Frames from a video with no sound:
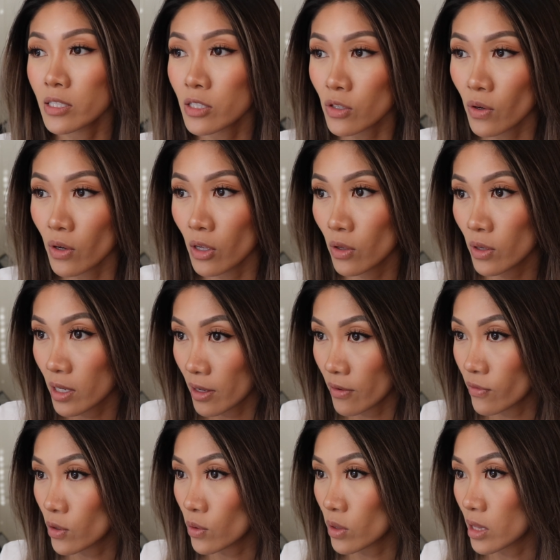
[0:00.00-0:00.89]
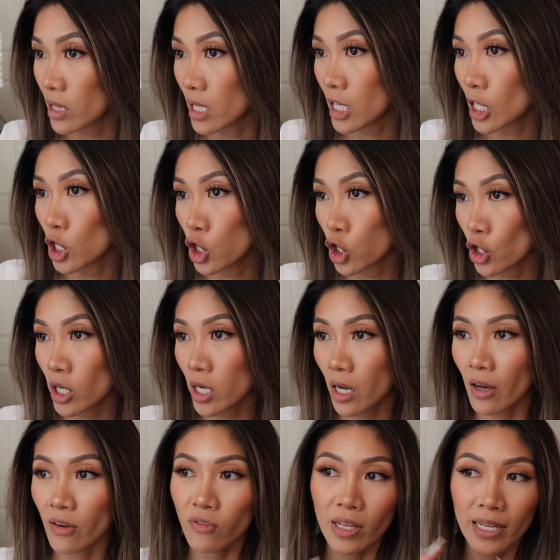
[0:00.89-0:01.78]
So it'll give you the look
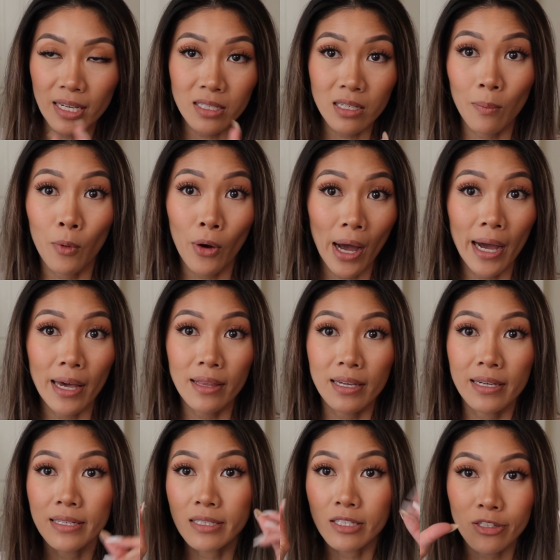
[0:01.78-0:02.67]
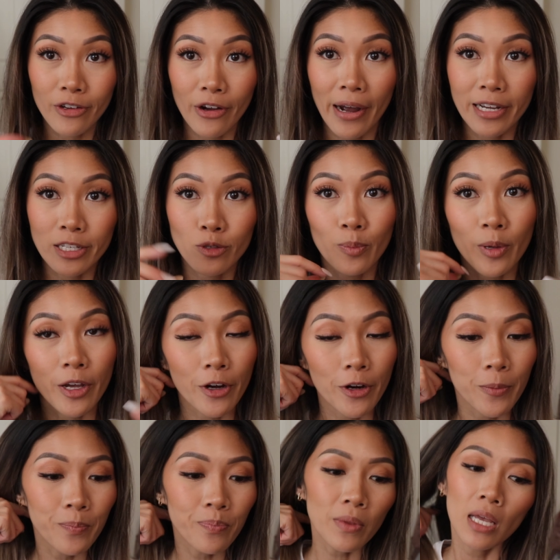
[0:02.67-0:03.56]
of like double eyelids. Your eyes are bigger.